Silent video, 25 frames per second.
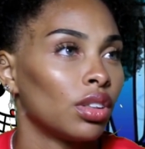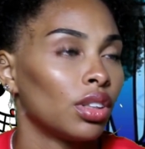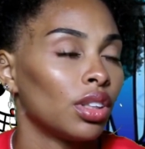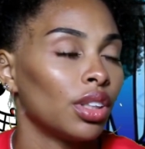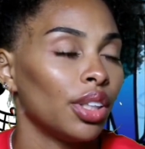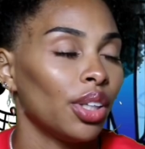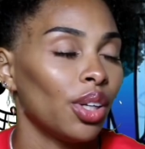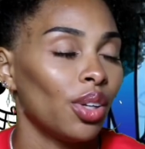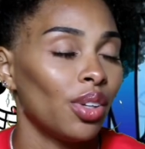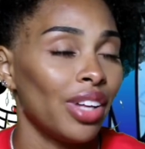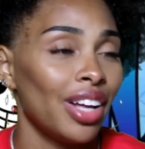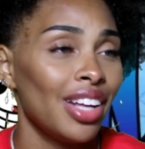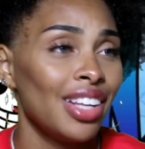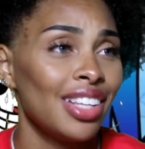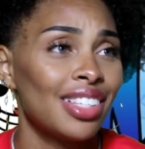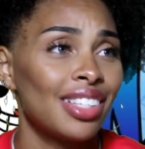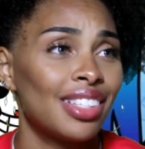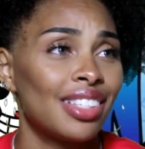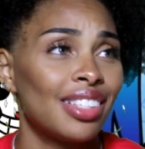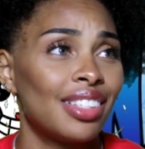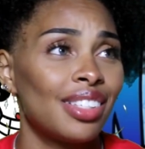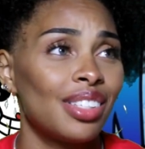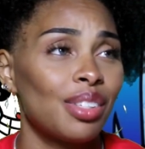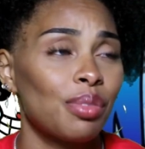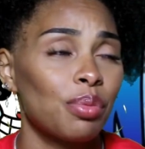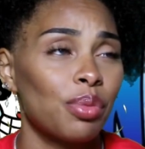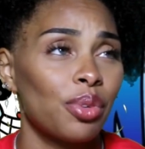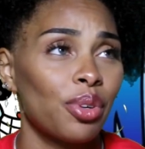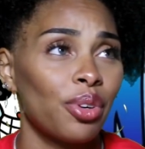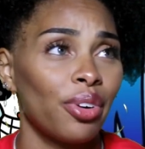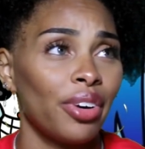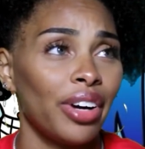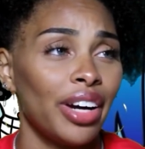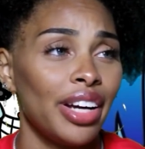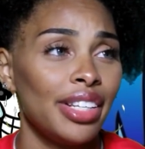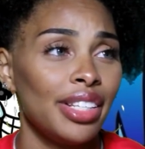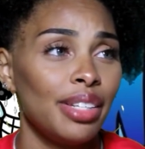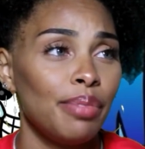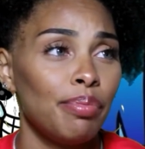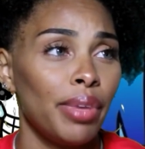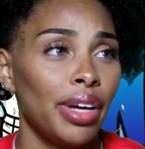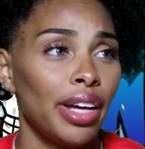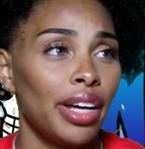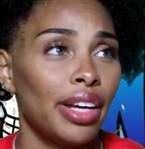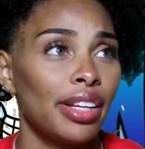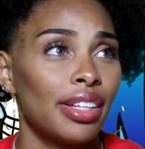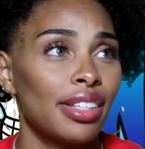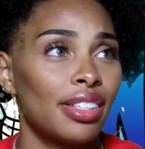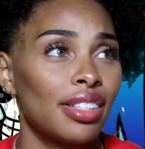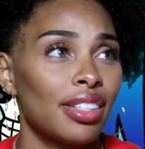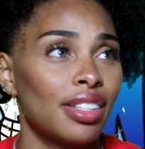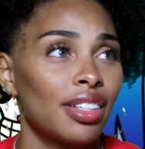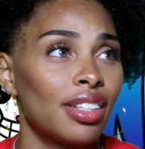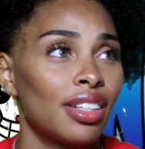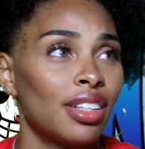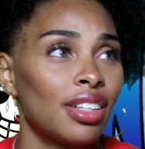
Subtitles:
Yo, that's some crazy mess.